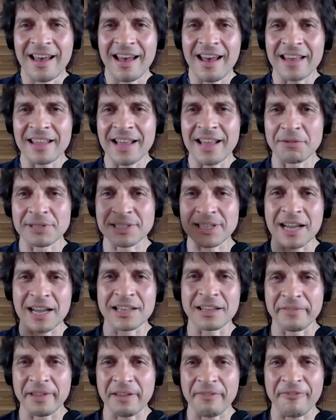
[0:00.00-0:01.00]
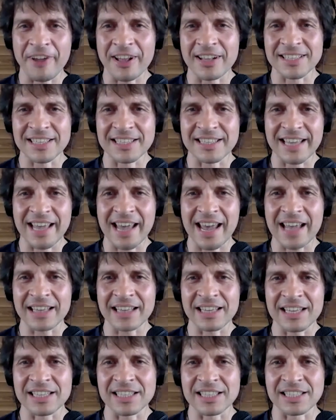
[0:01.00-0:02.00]
and outside of the fence and gate
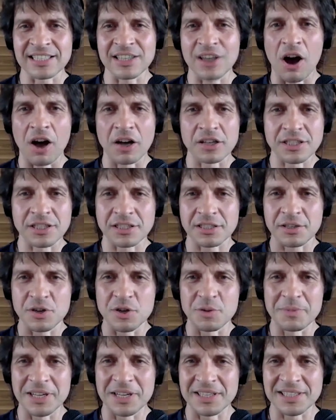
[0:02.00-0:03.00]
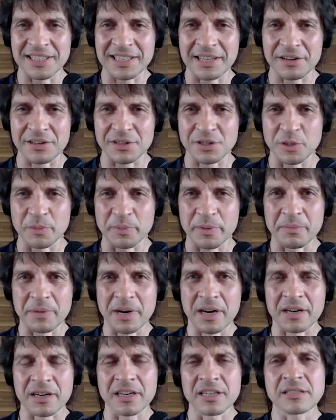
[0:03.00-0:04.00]
is us humans in our
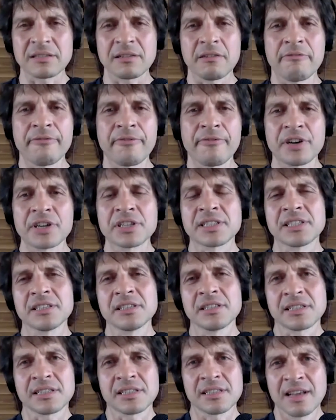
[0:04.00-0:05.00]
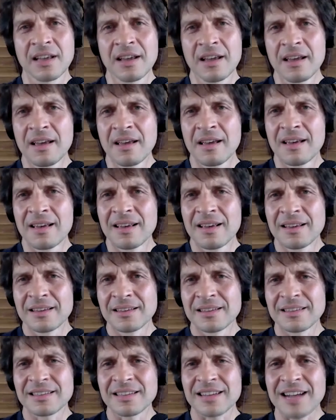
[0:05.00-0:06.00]
supermarkets, versus
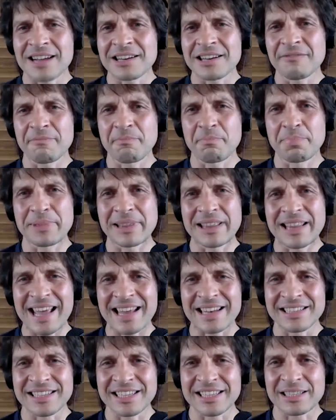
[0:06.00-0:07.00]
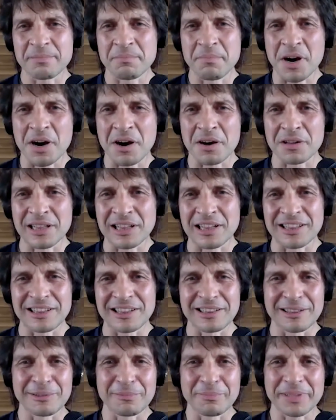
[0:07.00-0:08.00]
kind of blended
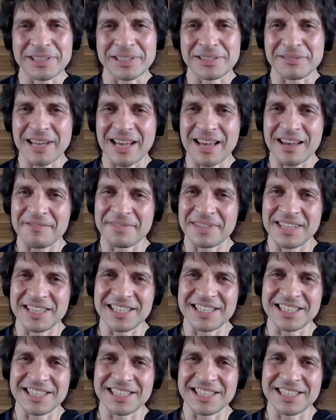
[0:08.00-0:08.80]
model, but you have